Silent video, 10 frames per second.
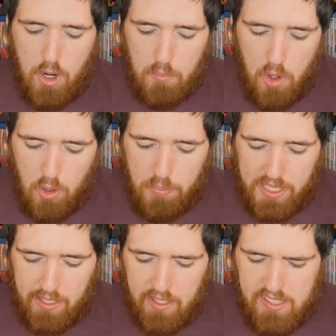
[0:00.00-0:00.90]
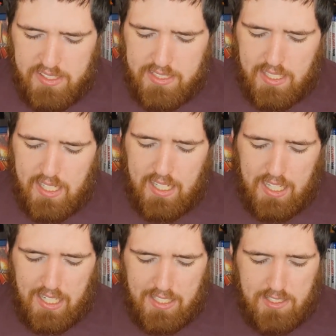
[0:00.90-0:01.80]
More because
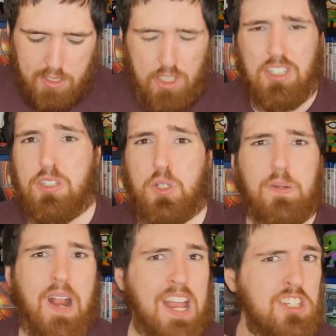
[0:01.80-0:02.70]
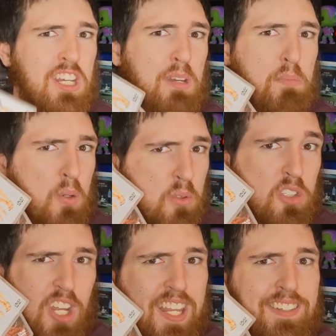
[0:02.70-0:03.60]
it's just trashy
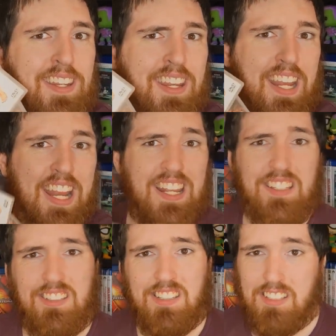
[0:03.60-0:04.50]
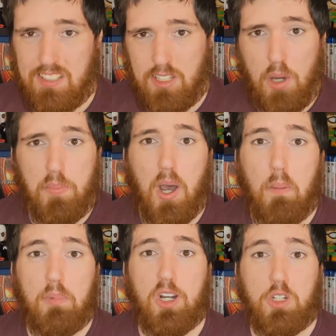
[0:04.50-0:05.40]
bullshit. It is soap
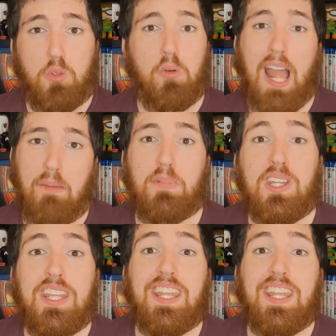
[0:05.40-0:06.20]
opera crap.